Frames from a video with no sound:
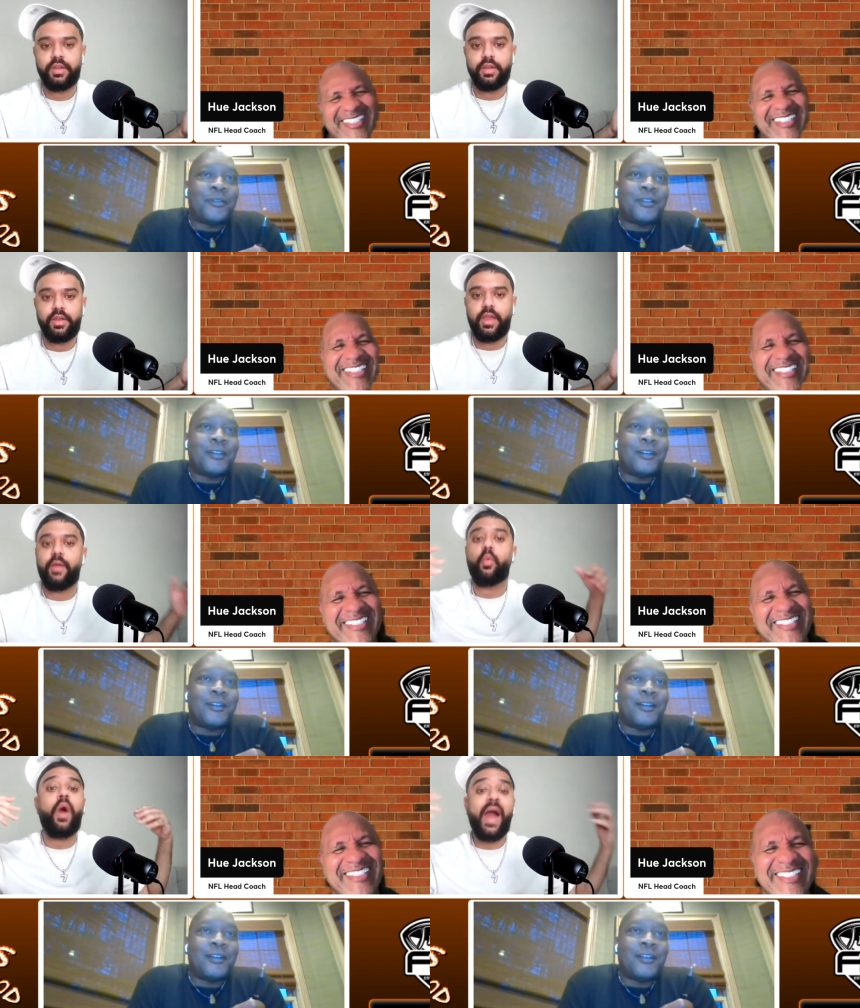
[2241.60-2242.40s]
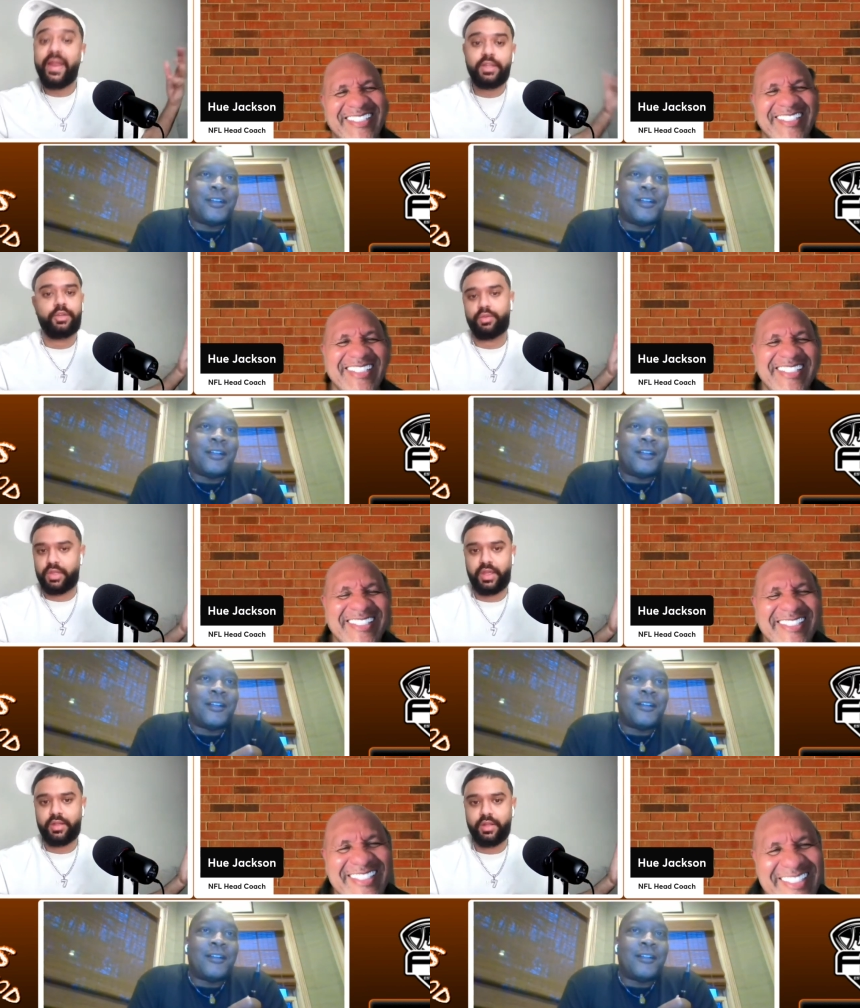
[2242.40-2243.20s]
Speaker 1: and why do you
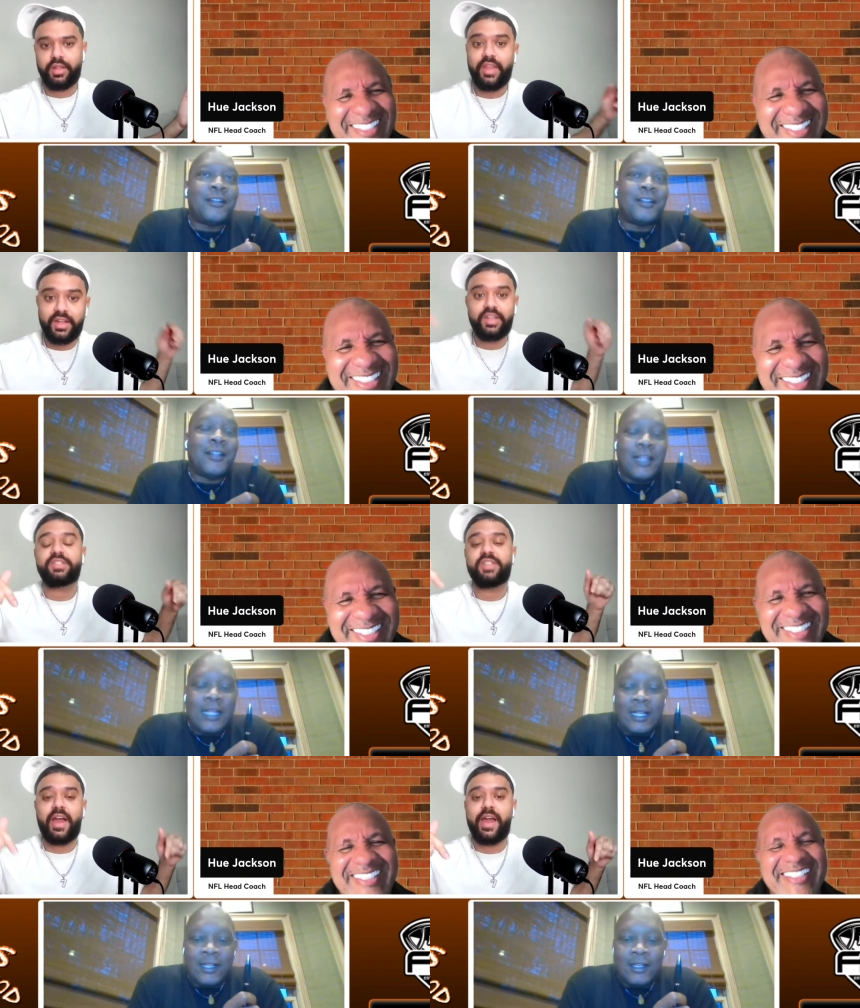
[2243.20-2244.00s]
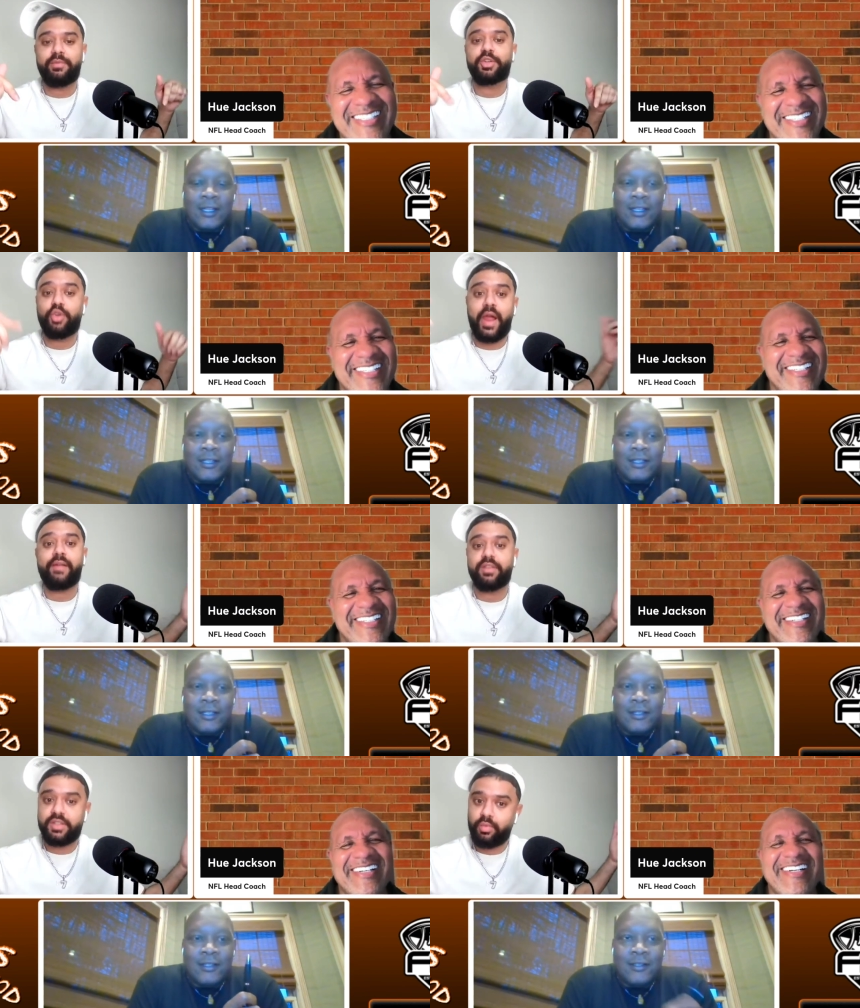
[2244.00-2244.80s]
think that this time the driver
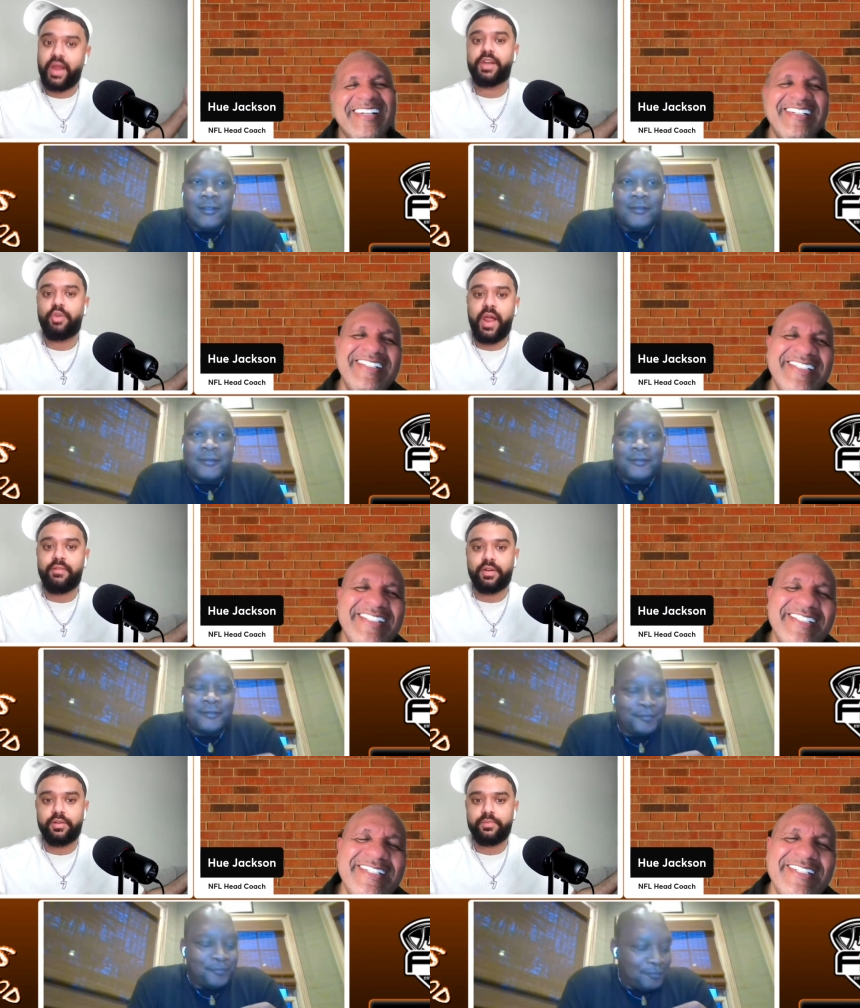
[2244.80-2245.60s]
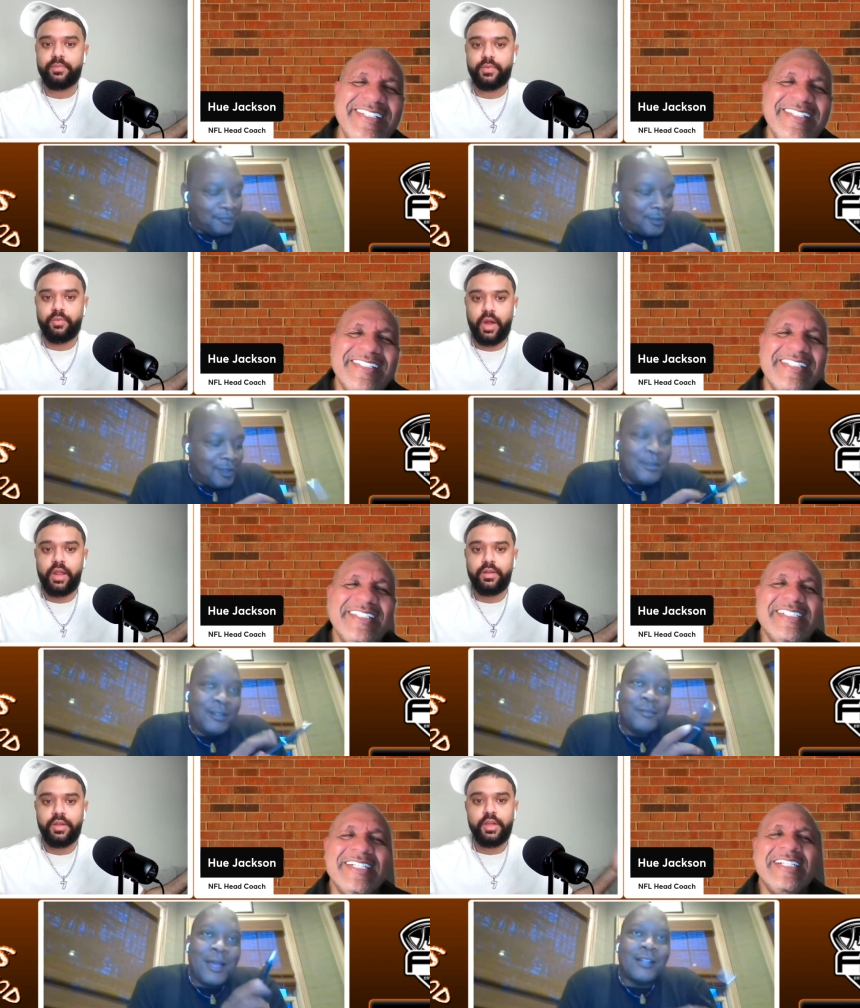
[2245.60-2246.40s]
is the right driver?
Speaker 2: Right?
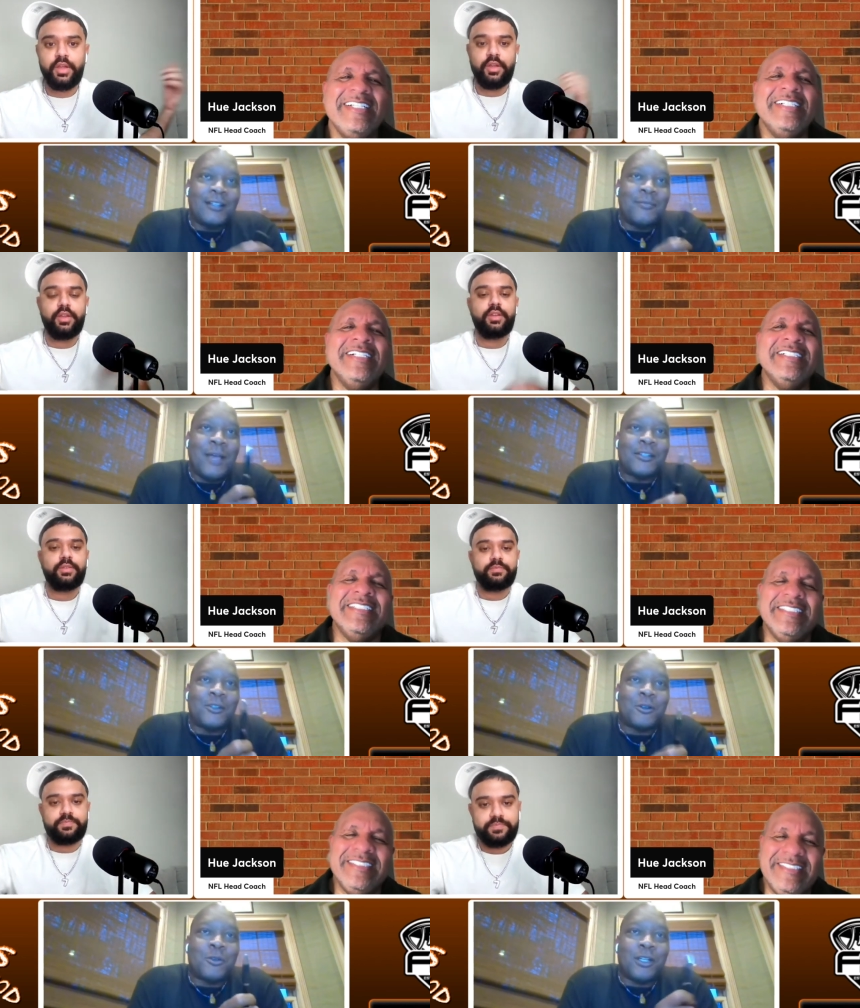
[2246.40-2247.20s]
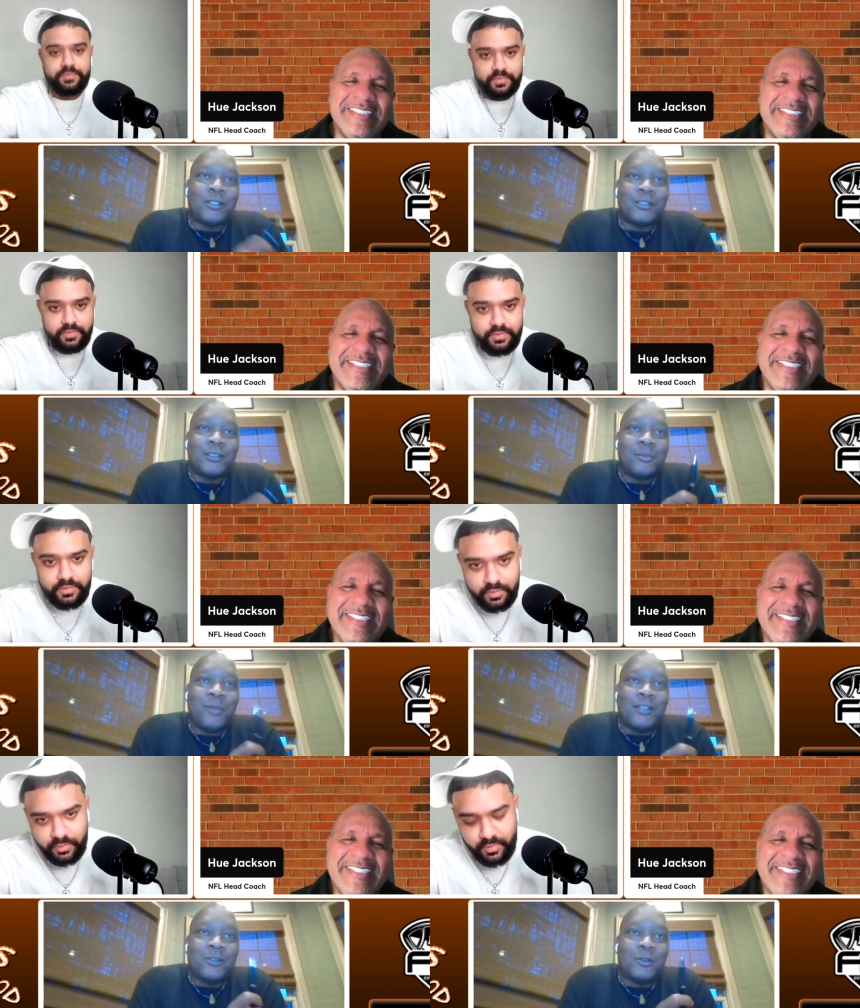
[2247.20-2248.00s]
Let me, let me, let me ask you a question. Let
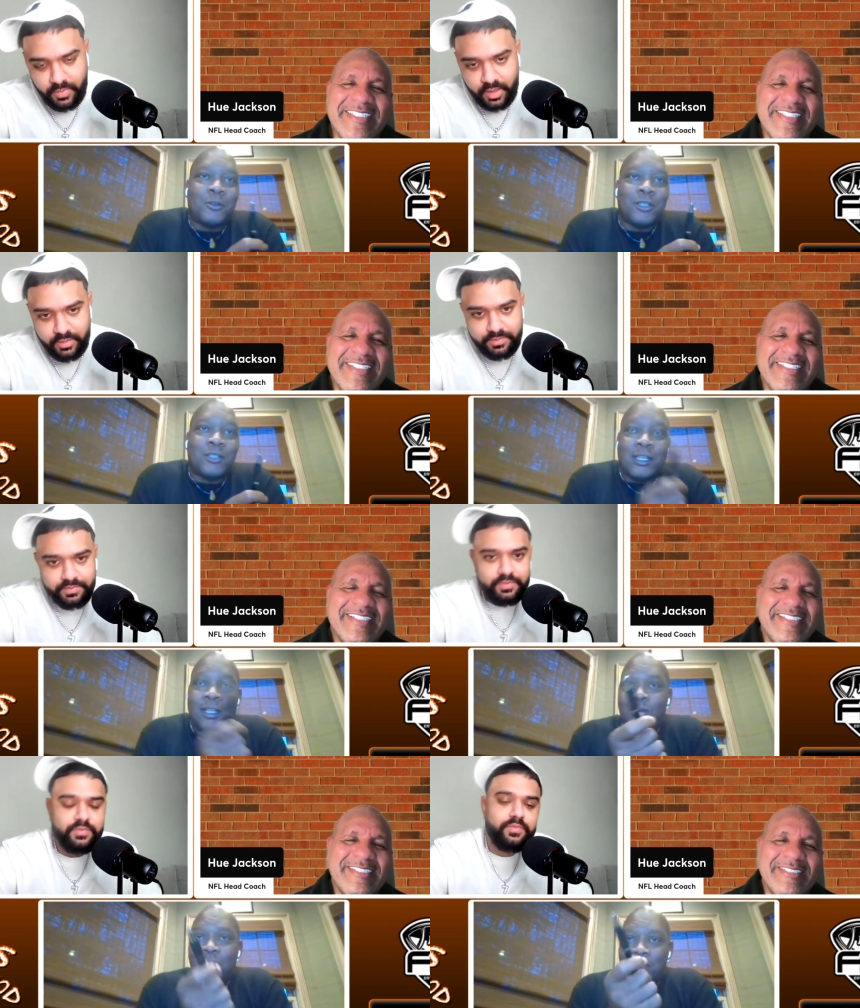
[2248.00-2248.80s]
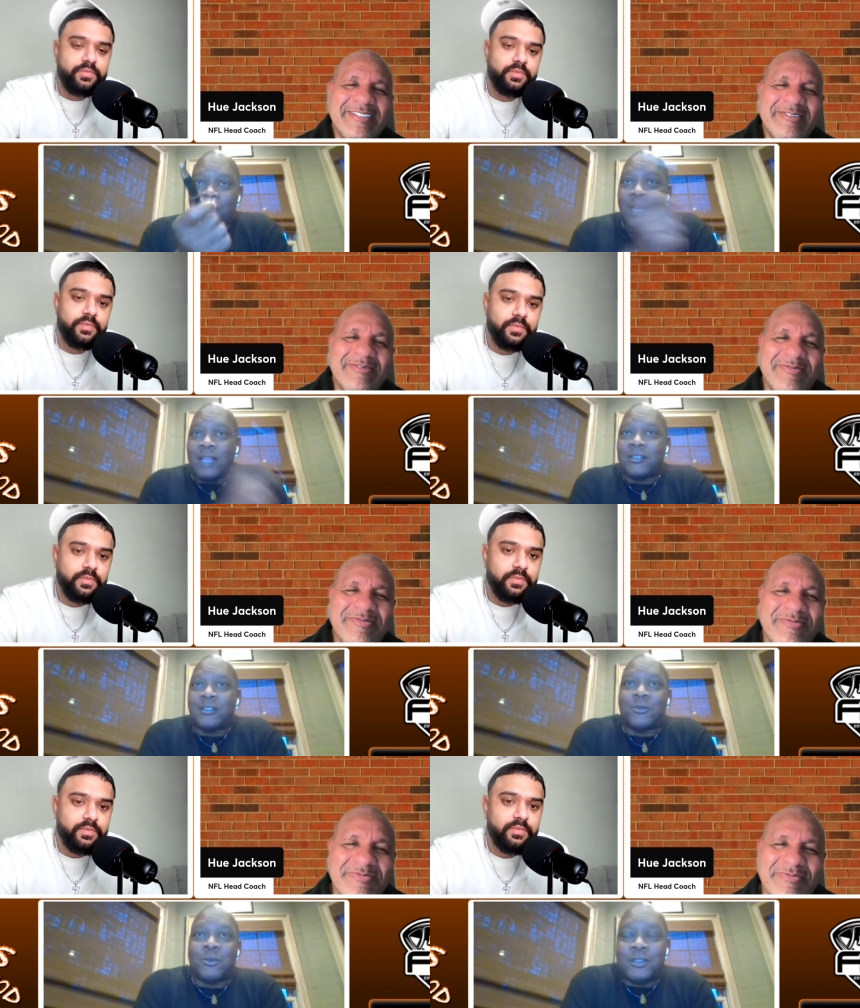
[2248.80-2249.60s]
me ask you a question. And he you can answer
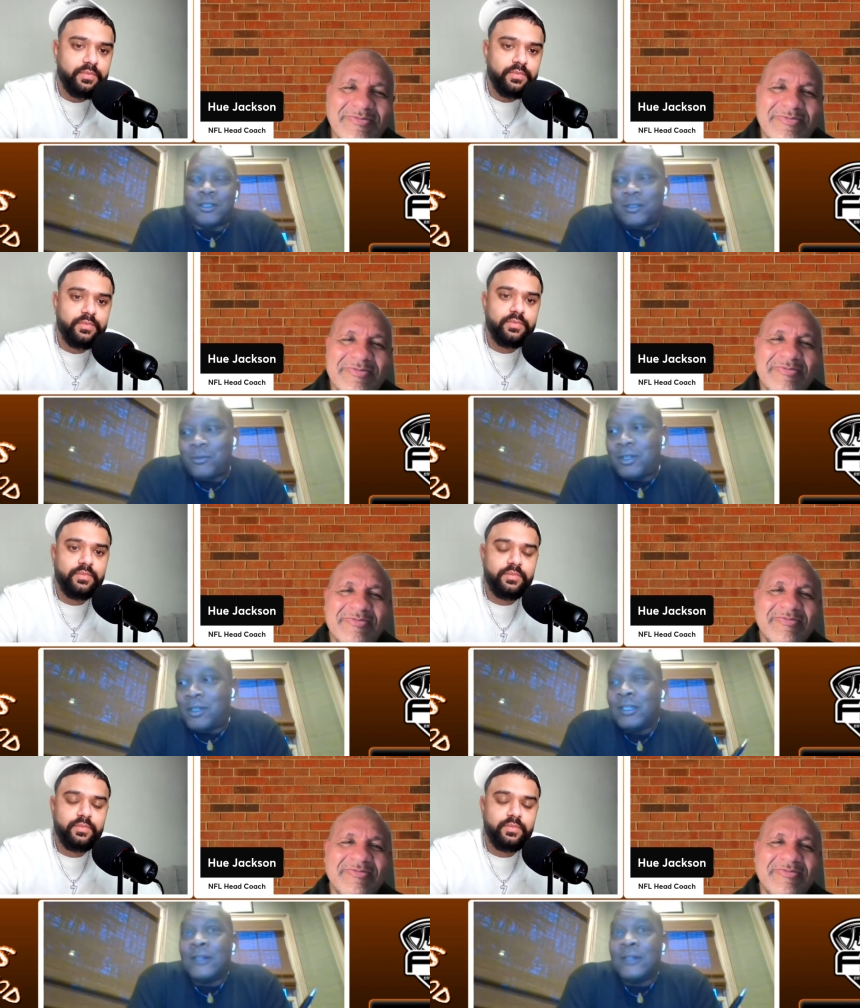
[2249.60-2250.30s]
this question as well.